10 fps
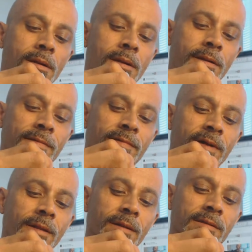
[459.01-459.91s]
It's
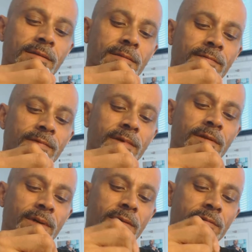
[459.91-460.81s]
funny because a
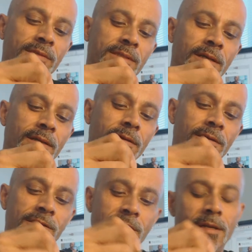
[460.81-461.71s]
friend of mine would say,
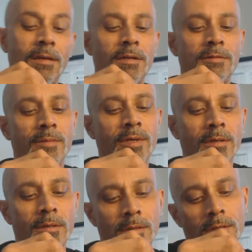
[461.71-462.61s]
dude, you should get into dripping.